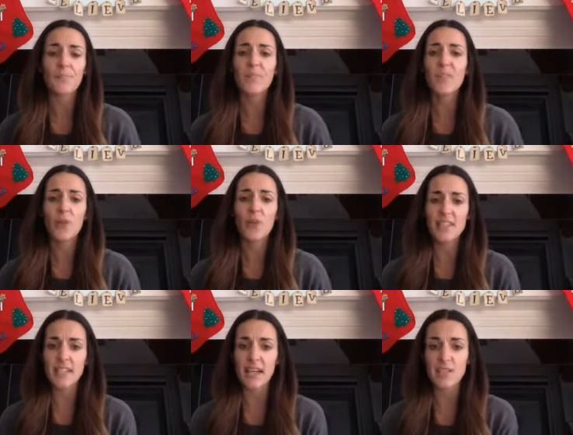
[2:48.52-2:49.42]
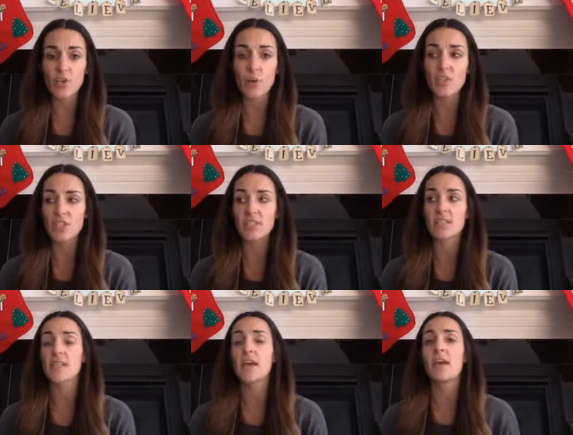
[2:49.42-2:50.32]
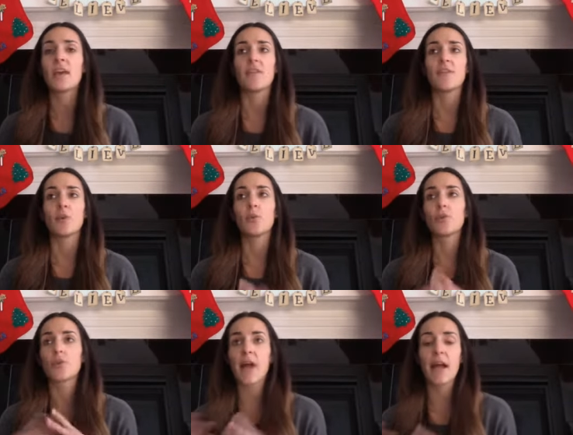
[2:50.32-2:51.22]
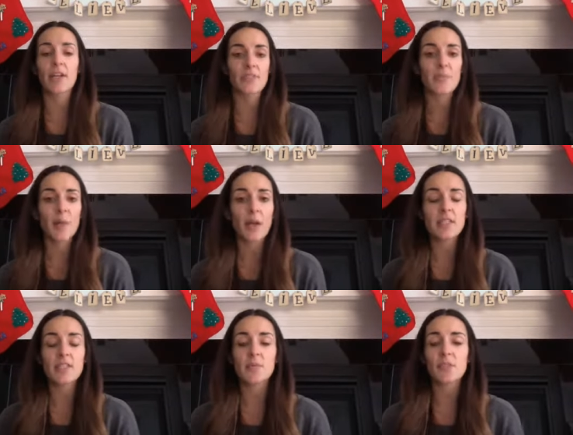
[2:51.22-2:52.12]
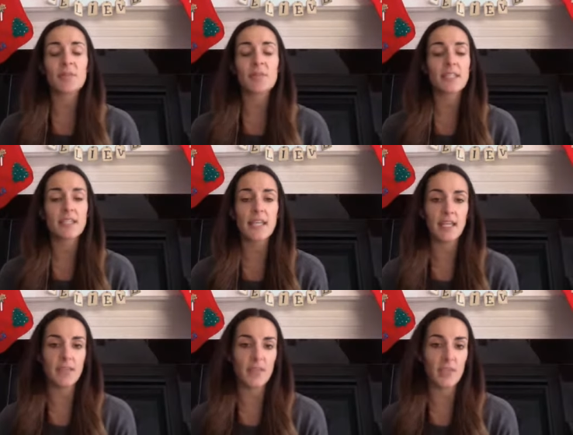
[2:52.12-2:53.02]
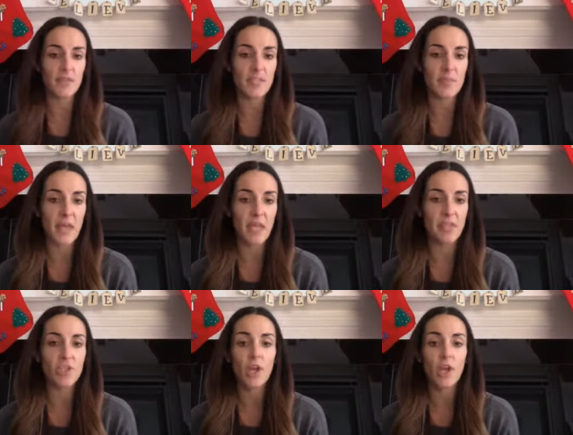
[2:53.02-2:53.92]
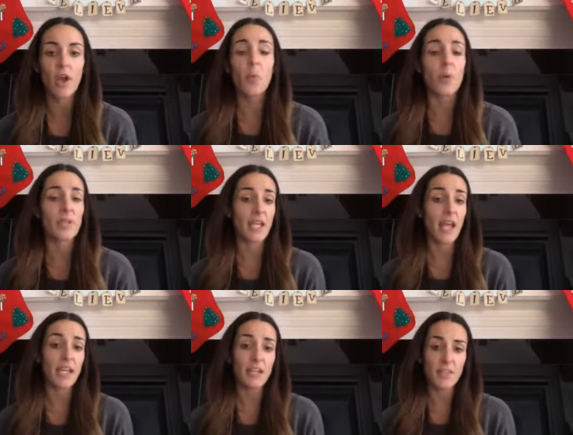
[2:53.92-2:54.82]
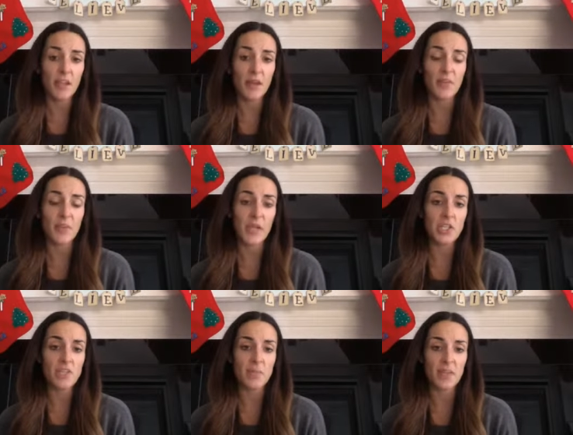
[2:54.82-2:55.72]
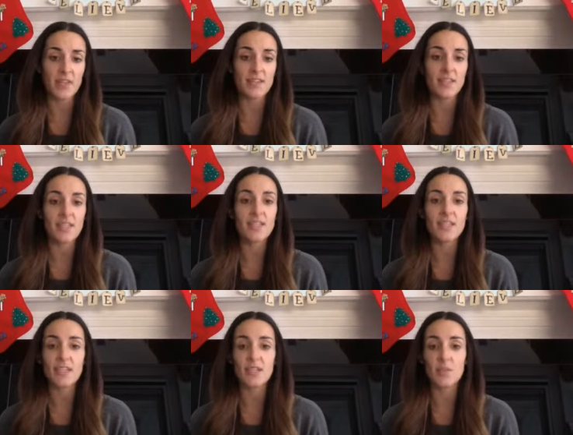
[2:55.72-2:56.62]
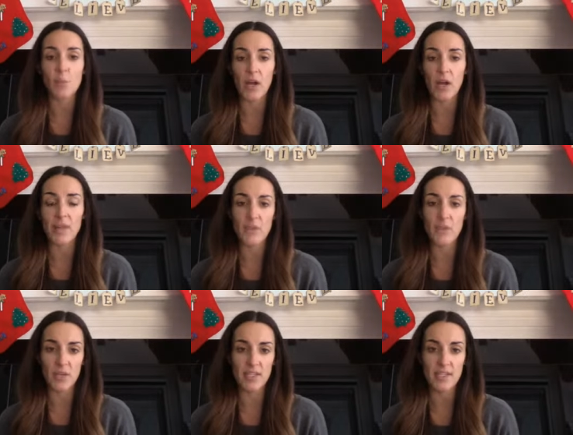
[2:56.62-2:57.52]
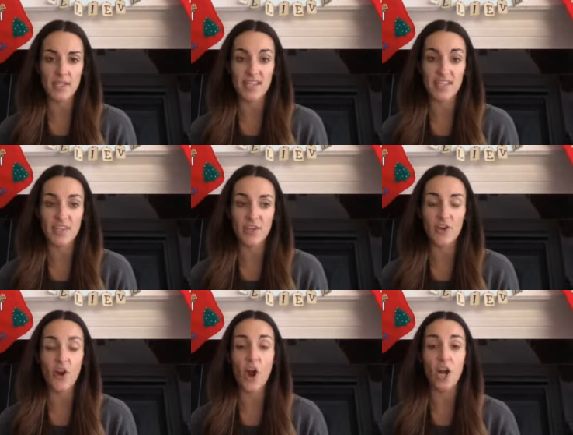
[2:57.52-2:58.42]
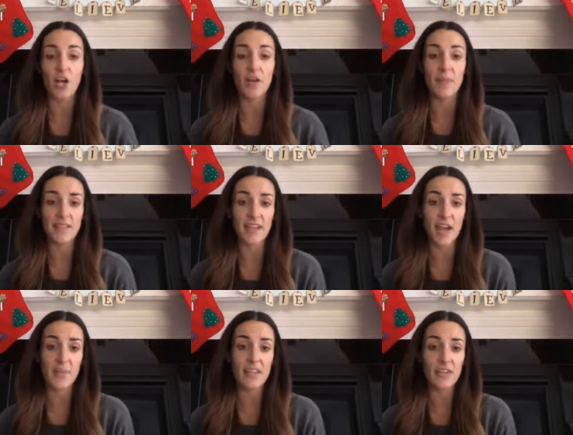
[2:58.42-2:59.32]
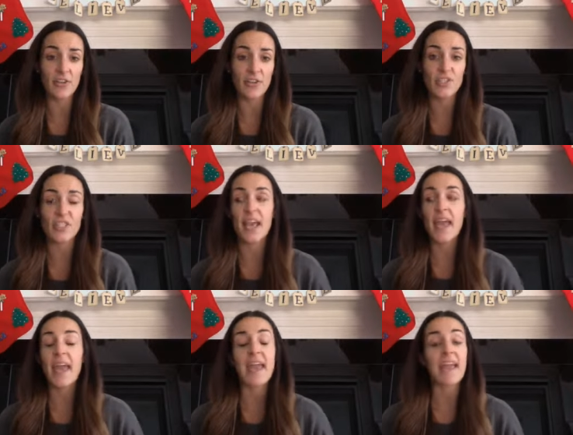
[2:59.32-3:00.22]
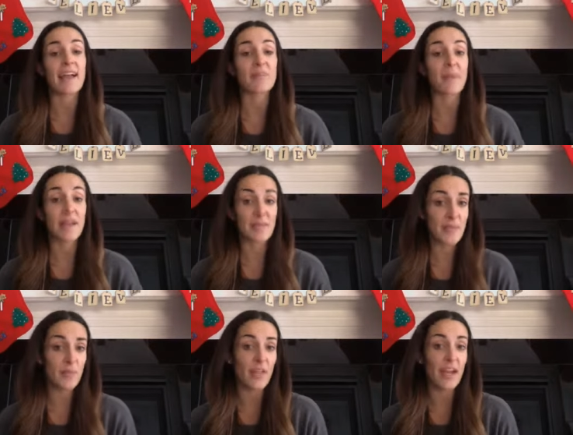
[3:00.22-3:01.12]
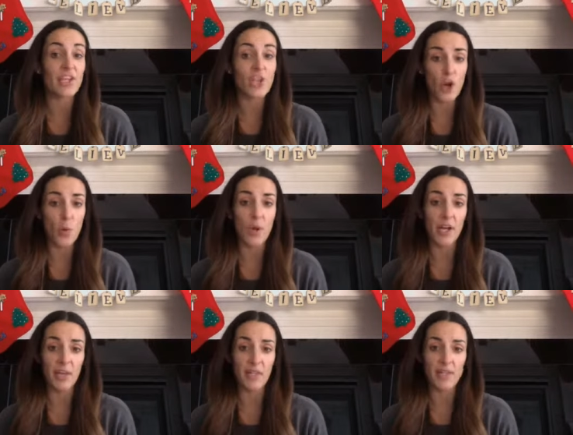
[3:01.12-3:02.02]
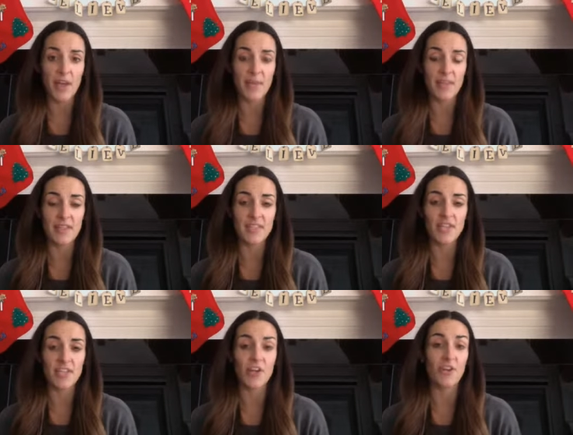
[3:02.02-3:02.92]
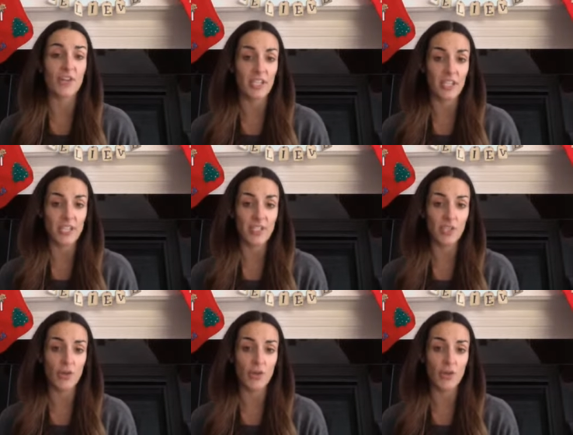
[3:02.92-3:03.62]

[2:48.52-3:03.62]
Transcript: You guys can ask questions. If you don't know how to respond to somebody, please take advantage of this page more than any of the other pages because this is where my focus is this year are my diamond leaders and my people that I know are going to be diamond this year and are going to continue